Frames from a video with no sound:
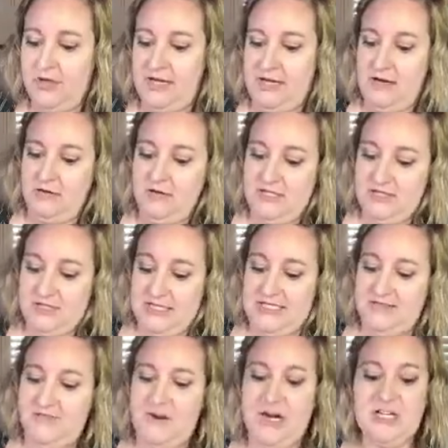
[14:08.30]
here. This
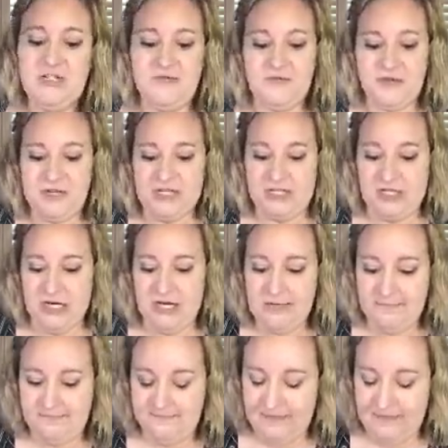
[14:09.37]
is fresh freesia.